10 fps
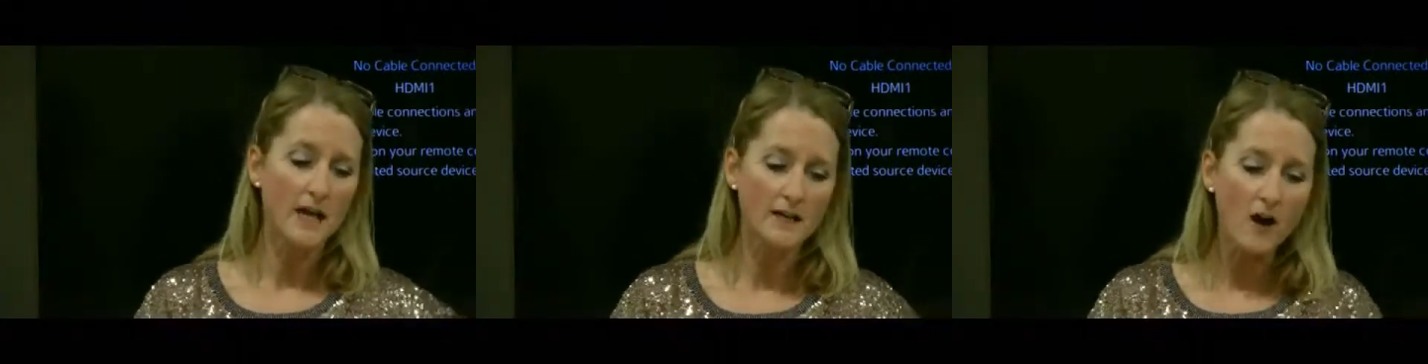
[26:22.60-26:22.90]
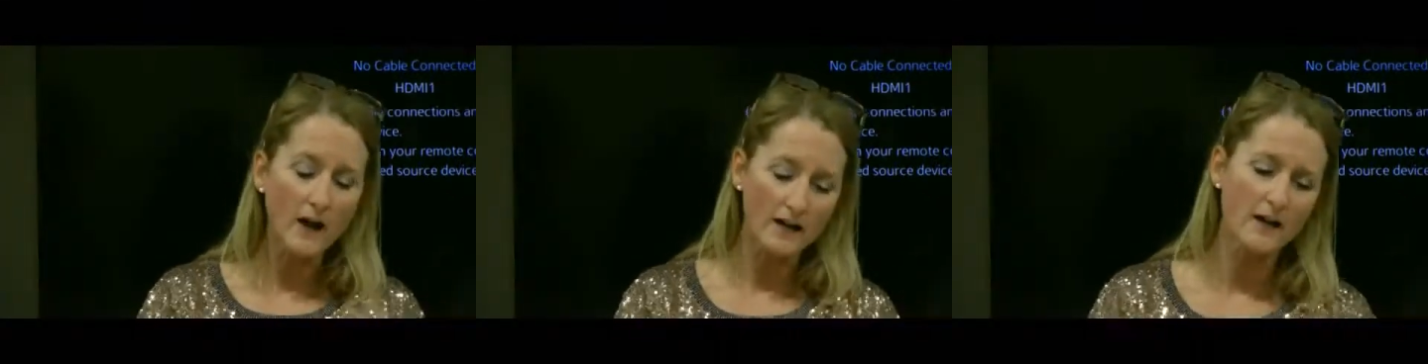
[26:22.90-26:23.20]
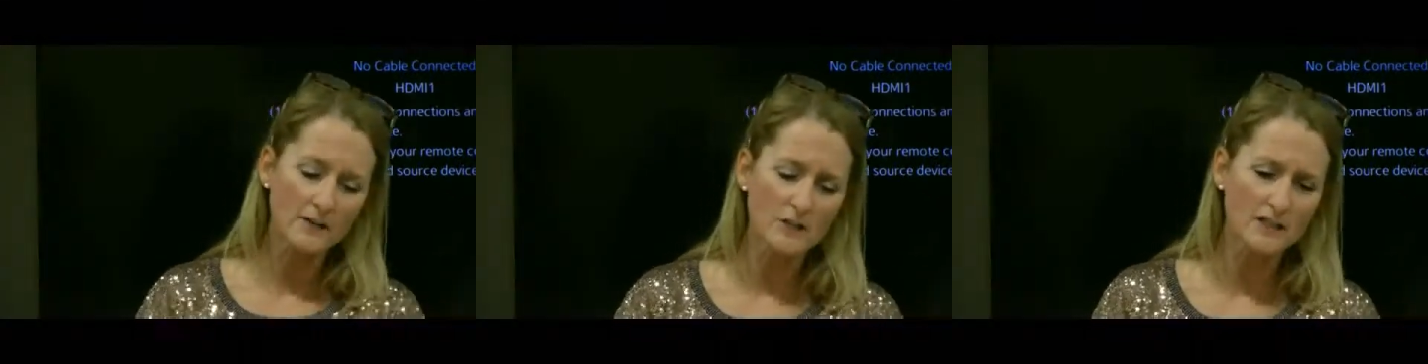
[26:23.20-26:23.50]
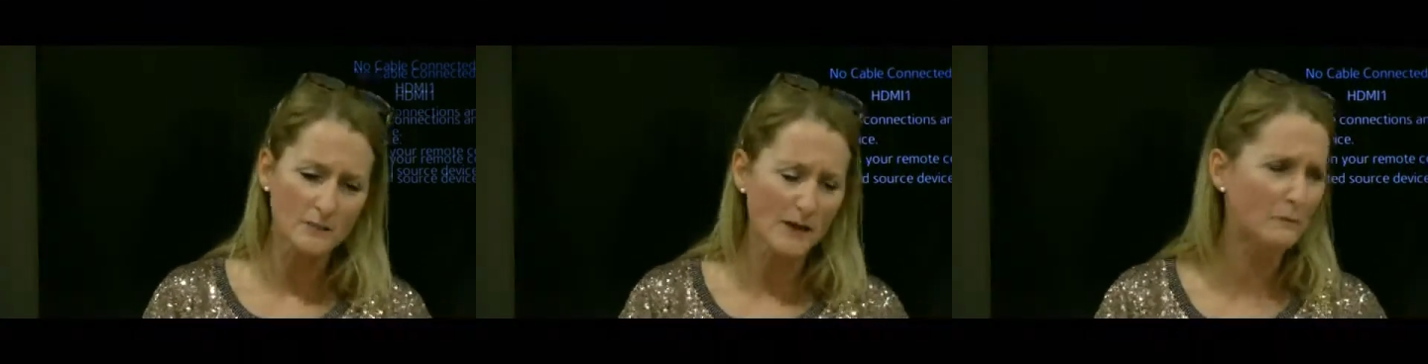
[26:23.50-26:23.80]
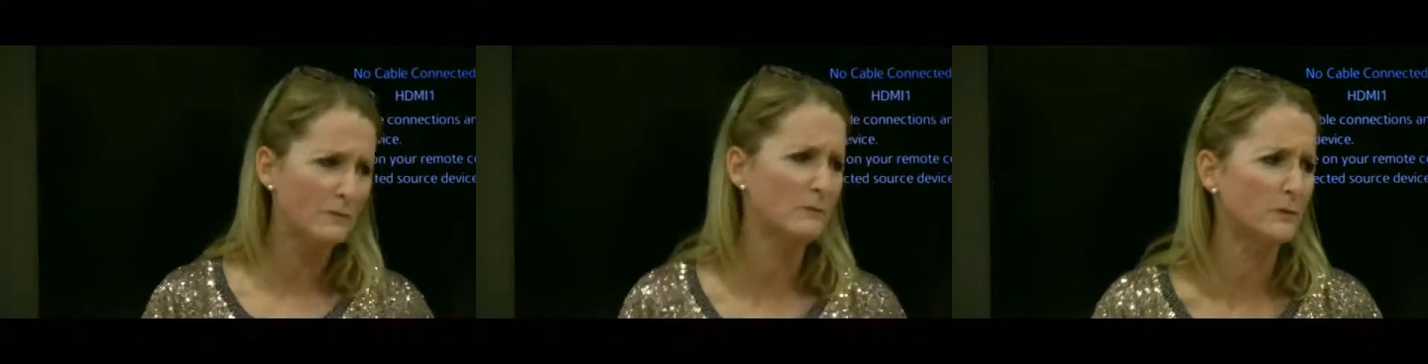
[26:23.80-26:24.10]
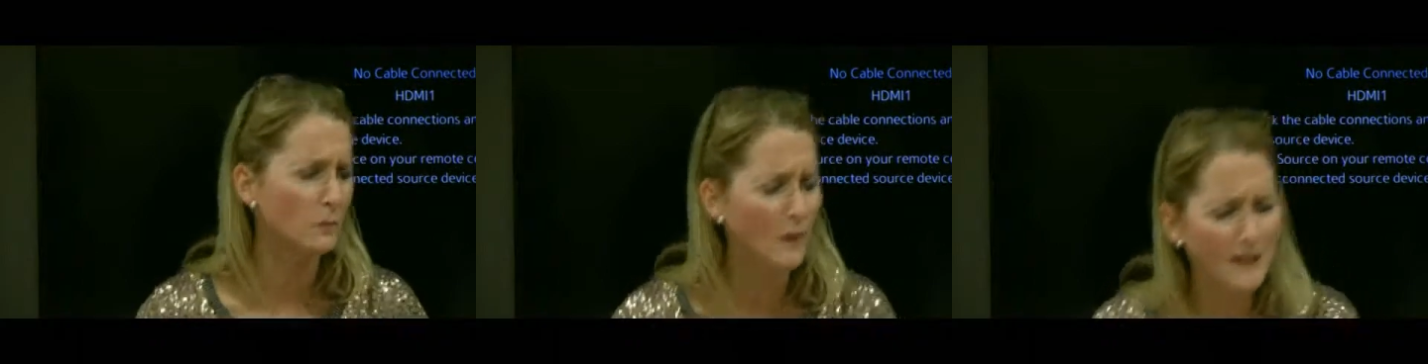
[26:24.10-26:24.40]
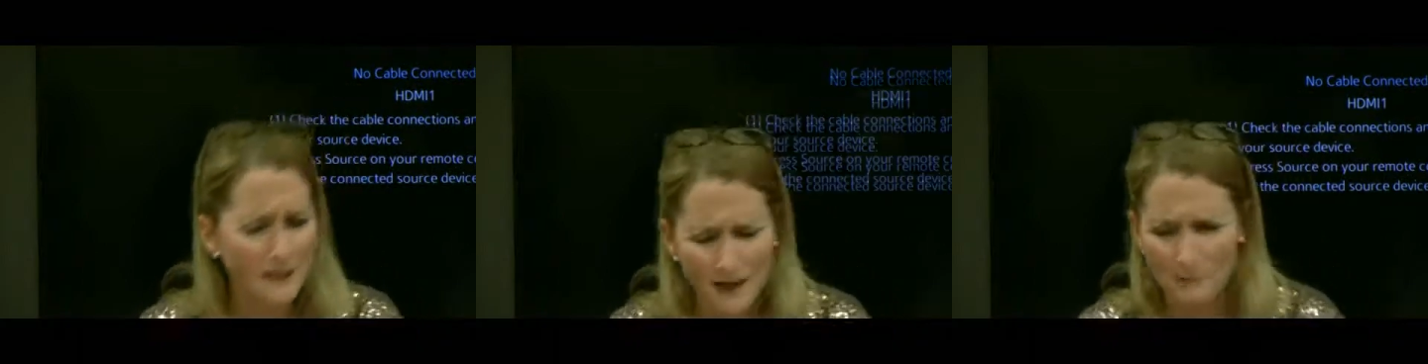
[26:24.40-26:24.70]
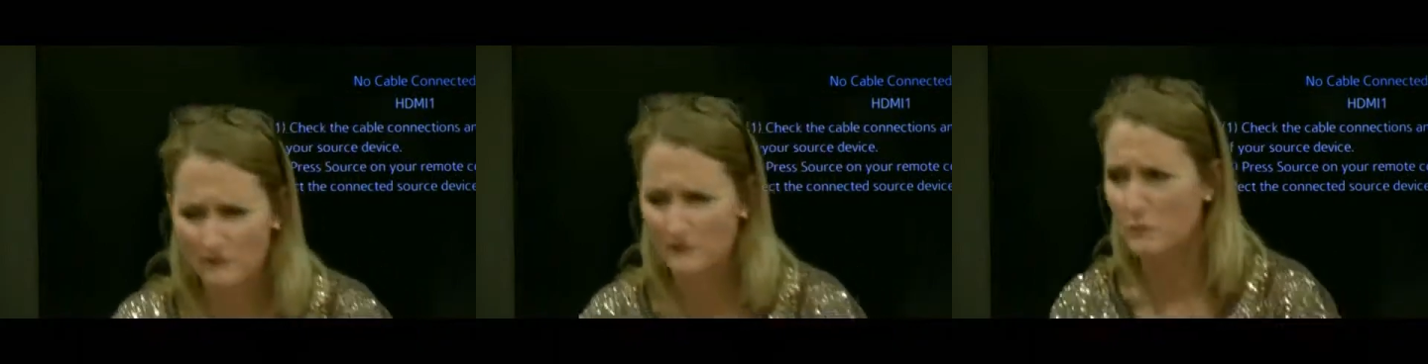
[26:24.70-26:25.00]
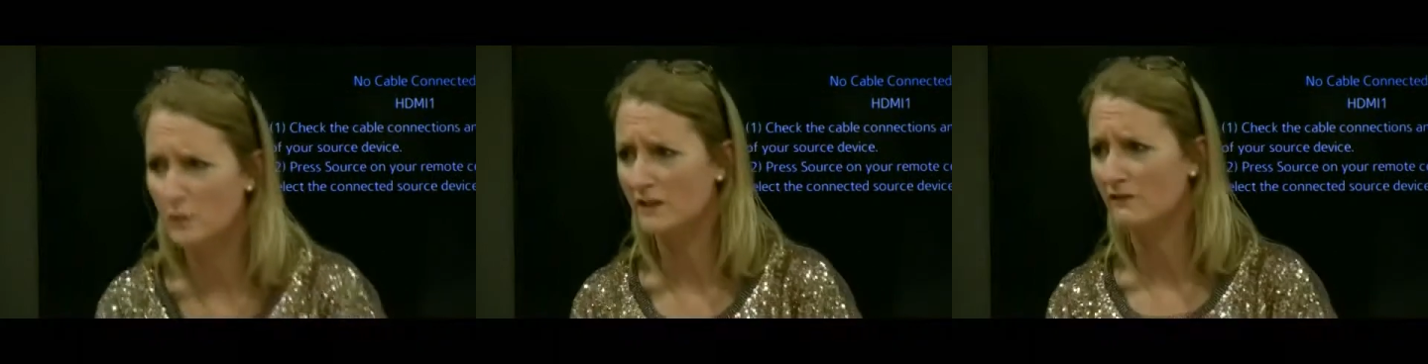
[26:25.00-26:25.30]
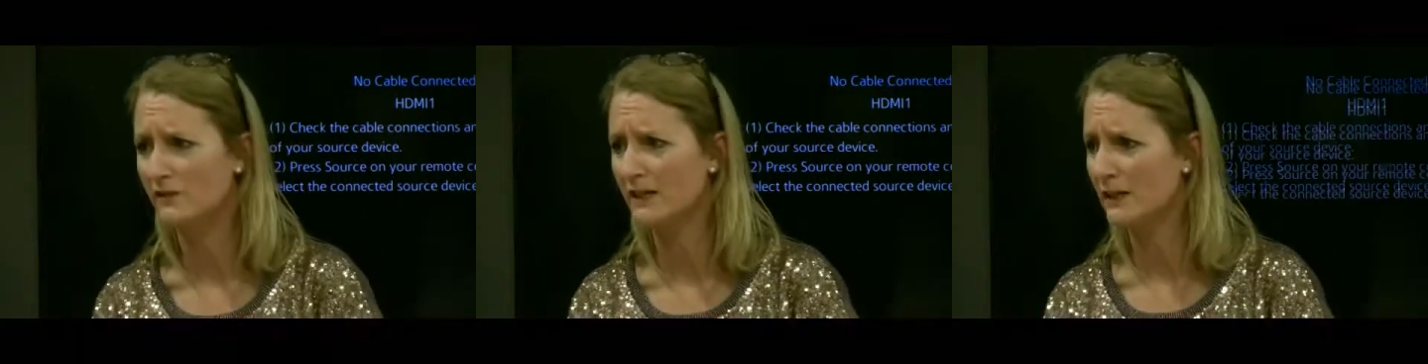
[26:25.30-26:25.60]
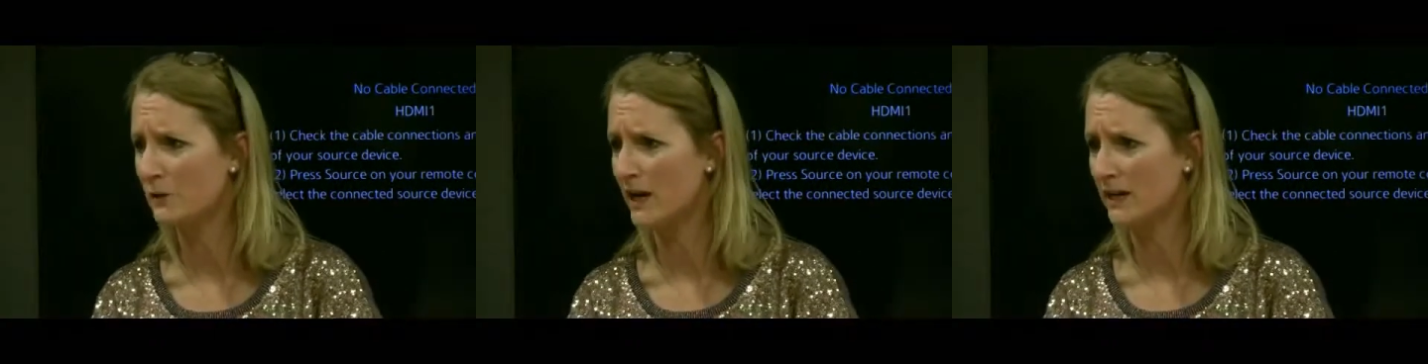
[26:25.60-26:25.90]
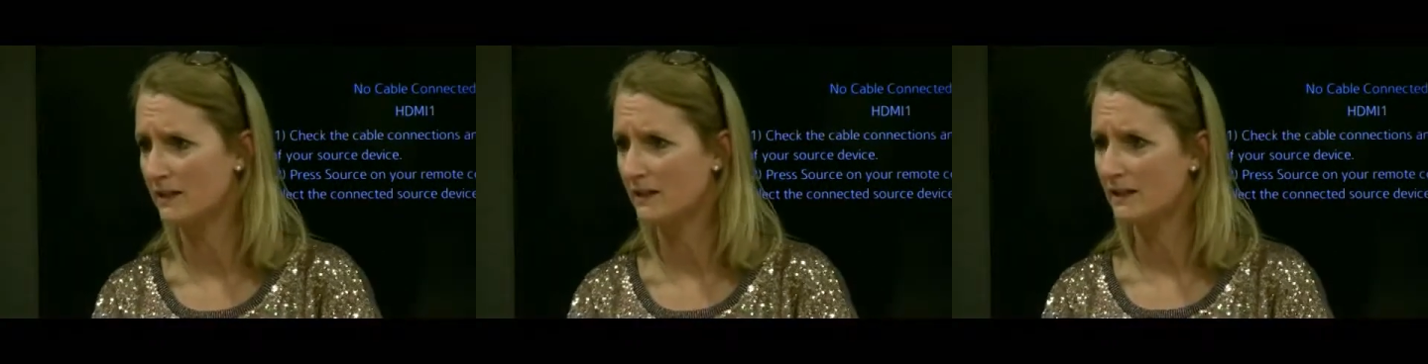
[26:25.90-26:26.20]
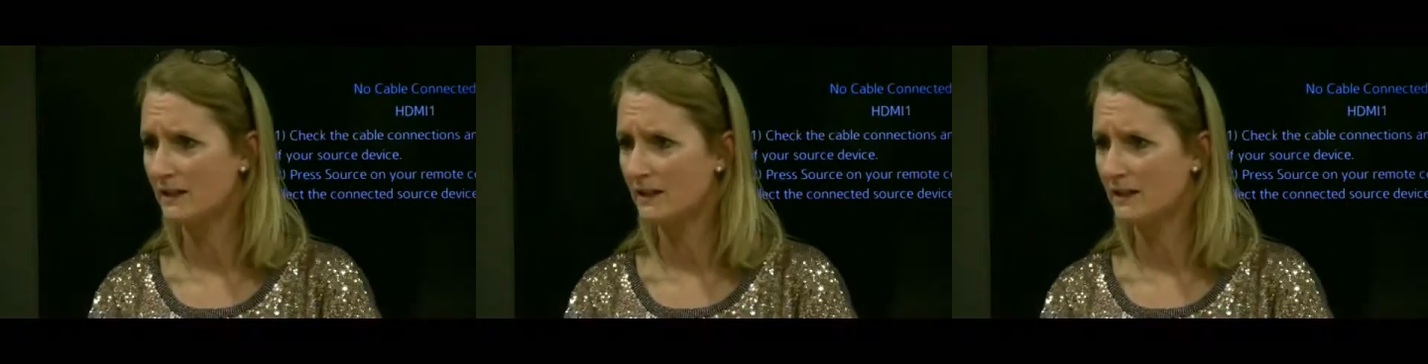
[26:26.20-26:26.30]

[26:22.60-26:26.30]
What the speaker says: And I'm not just about people waking up every morning feeling great.